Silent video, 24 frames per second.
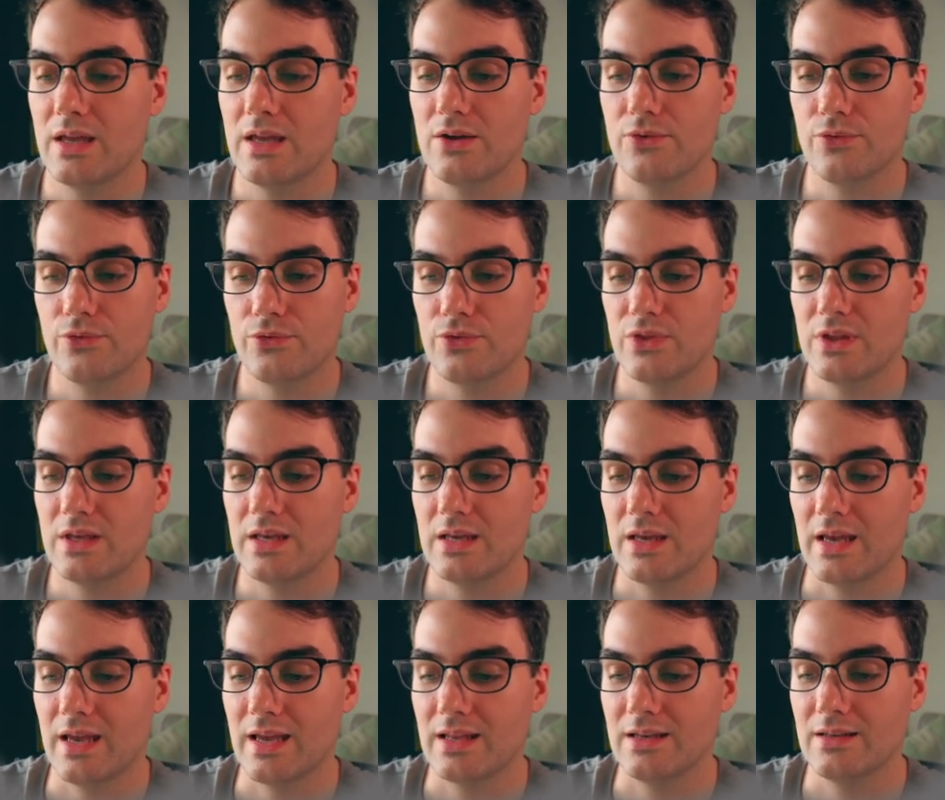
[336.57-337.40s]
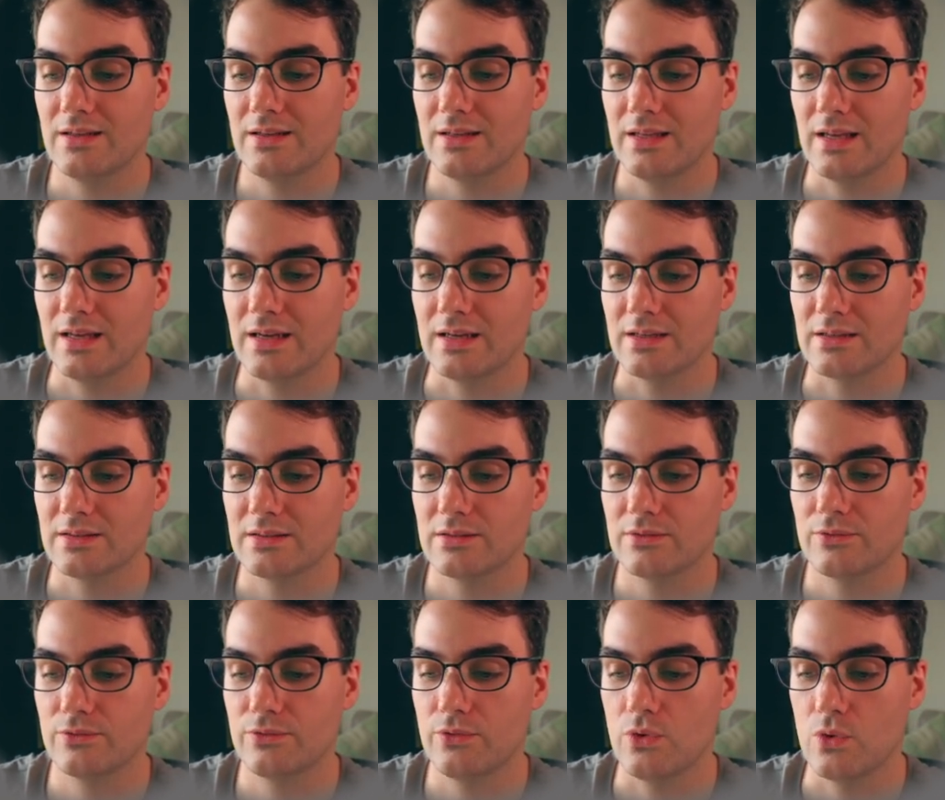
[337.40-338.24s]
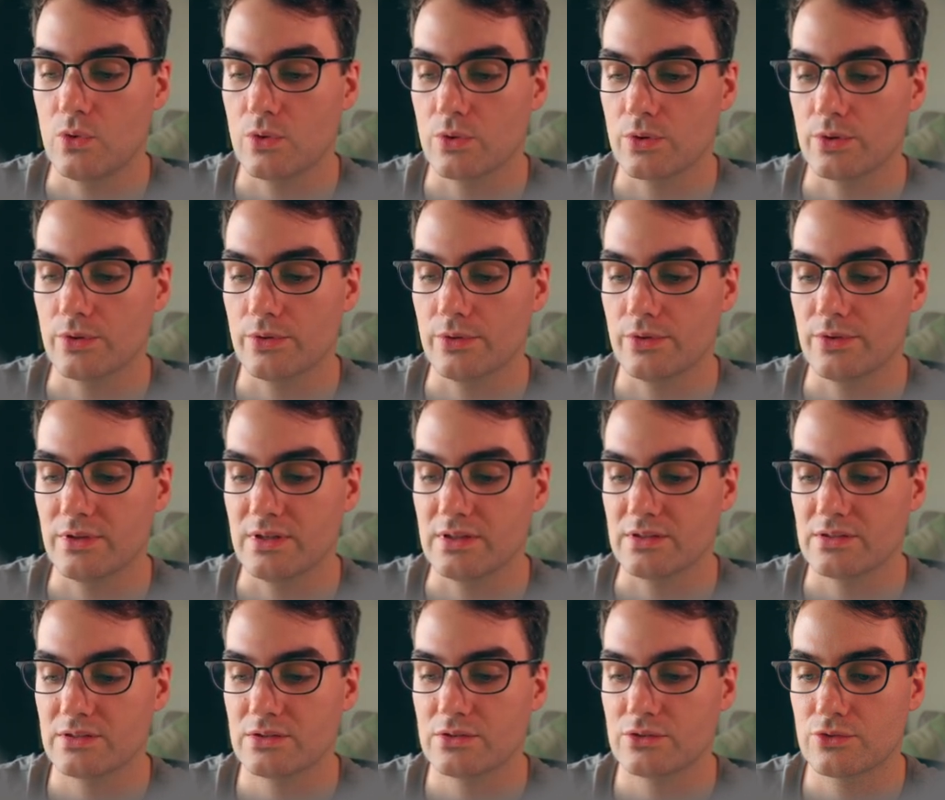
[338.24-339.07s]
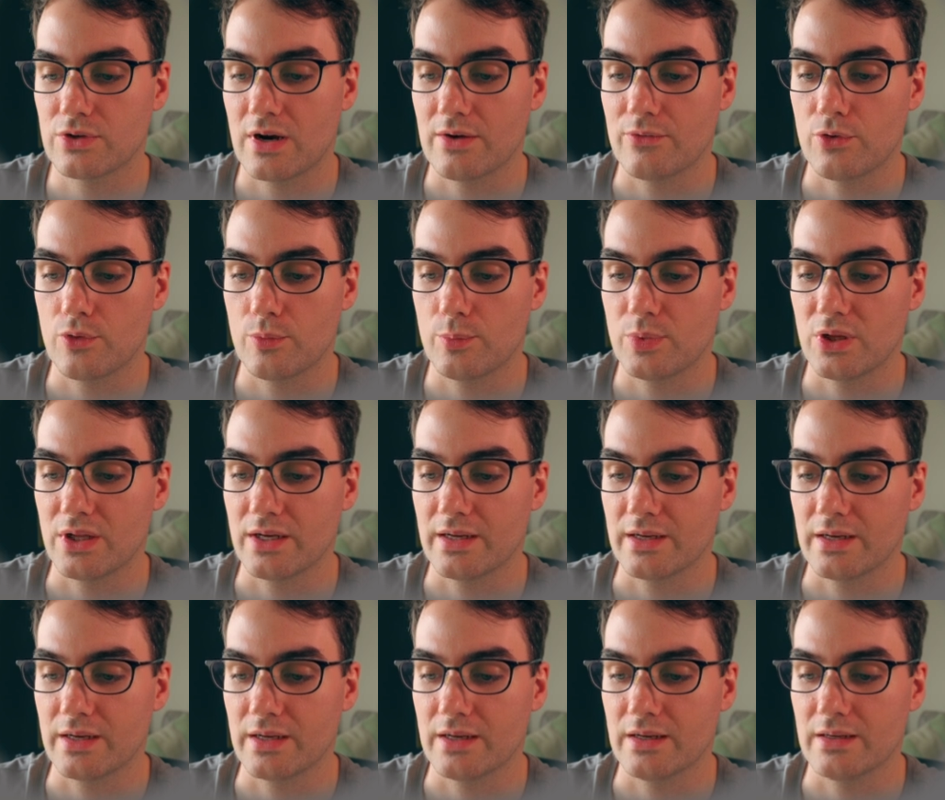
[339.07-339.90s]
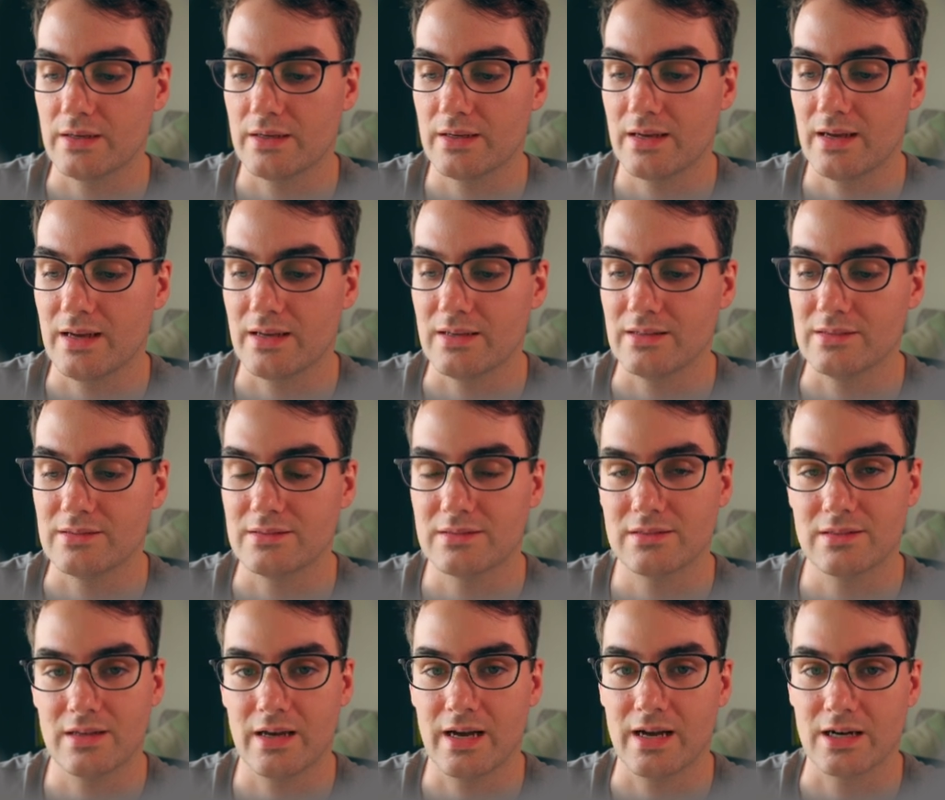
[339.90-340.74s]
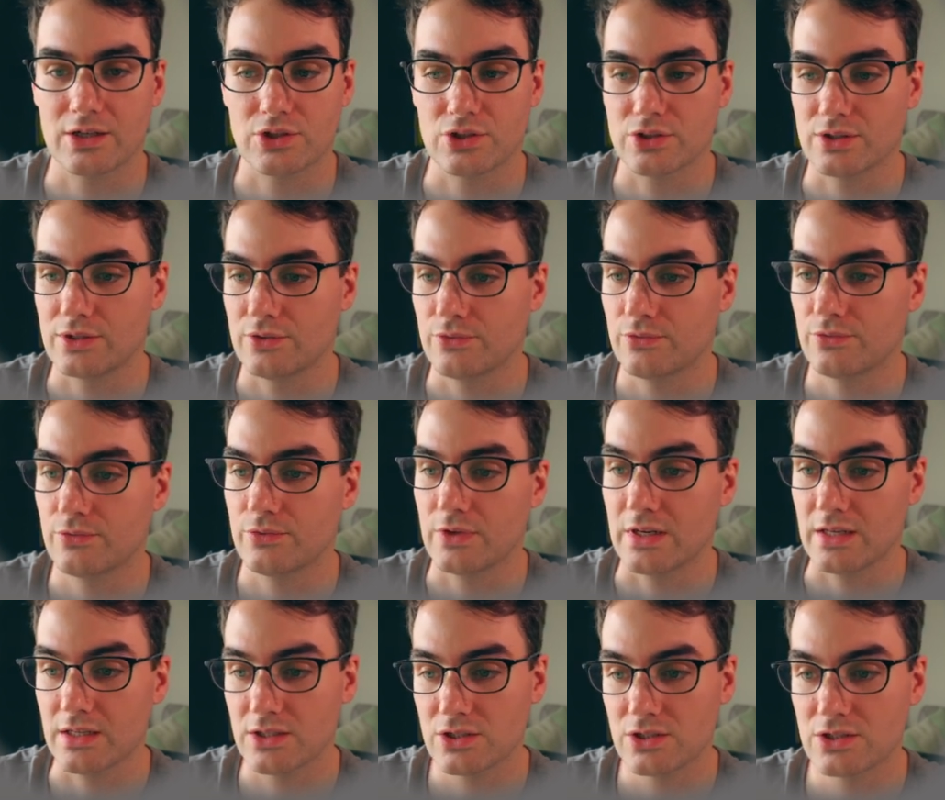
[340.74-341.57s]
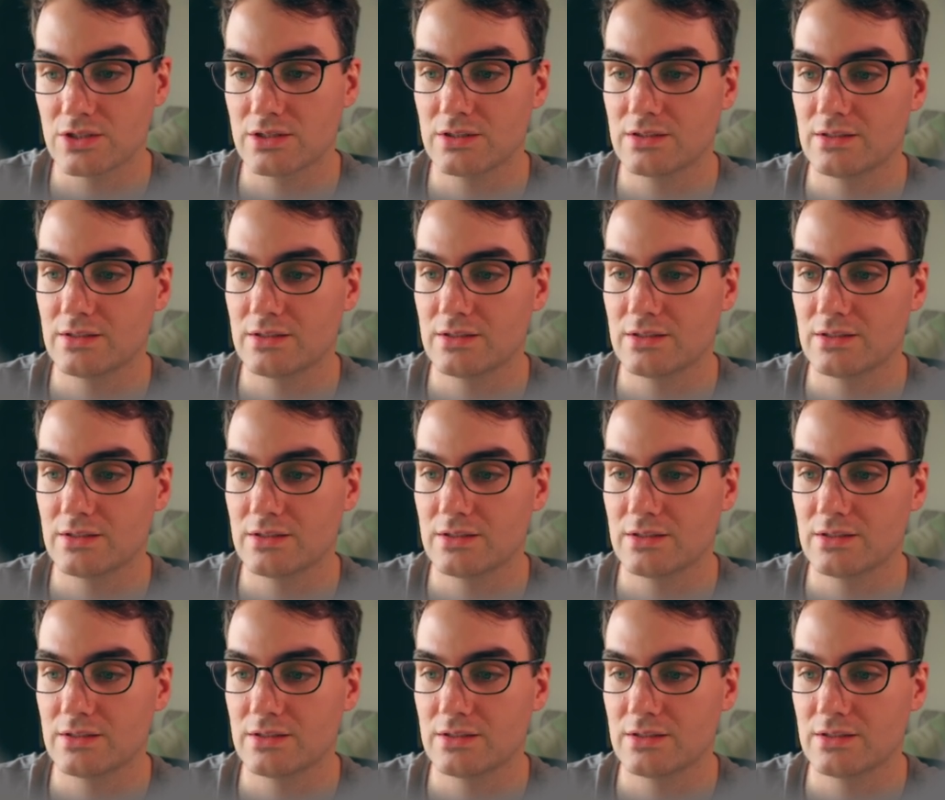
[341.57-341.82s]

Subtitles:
If the end date for this travel planner has actually finished,